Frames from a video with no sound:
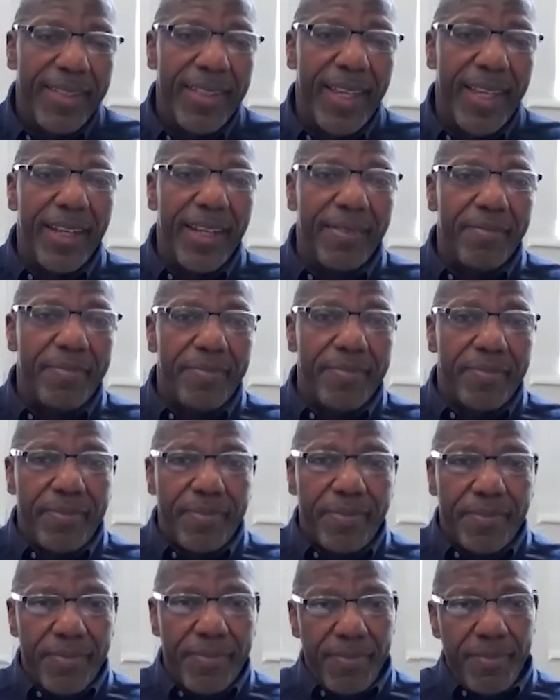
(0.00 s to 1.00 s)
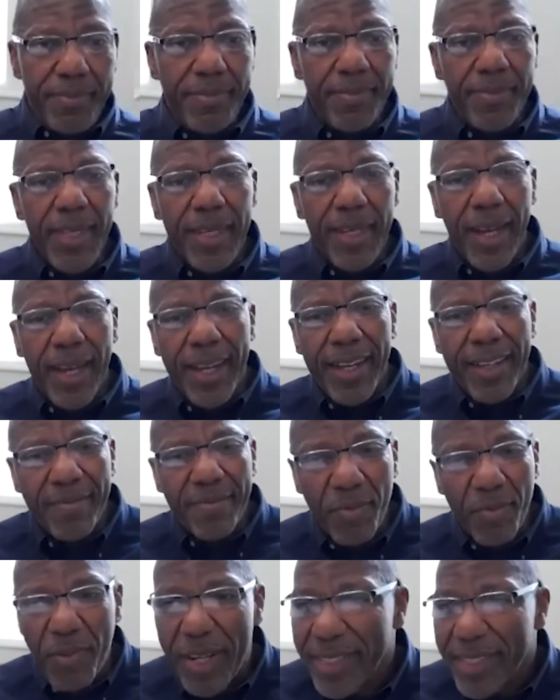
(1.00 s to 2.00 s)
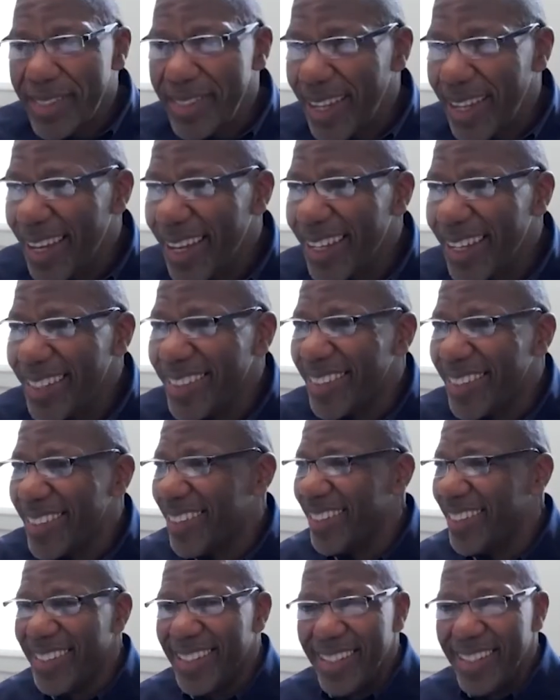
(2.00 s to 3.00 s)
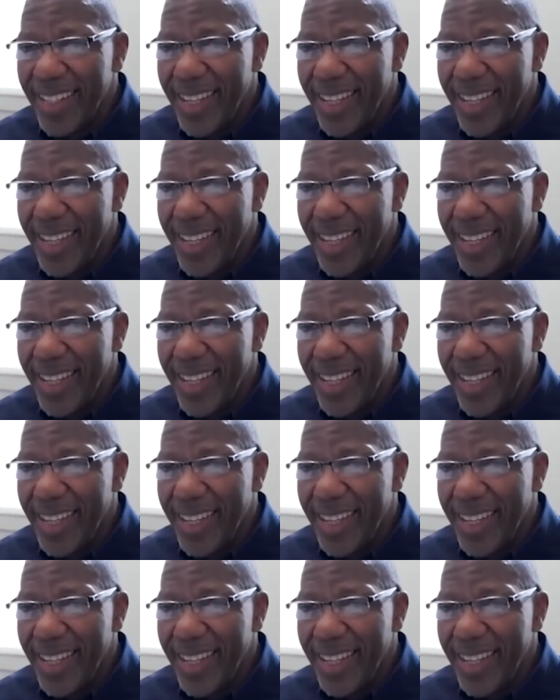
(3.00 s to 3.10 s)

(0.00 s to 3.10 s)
Now, uh, what's next?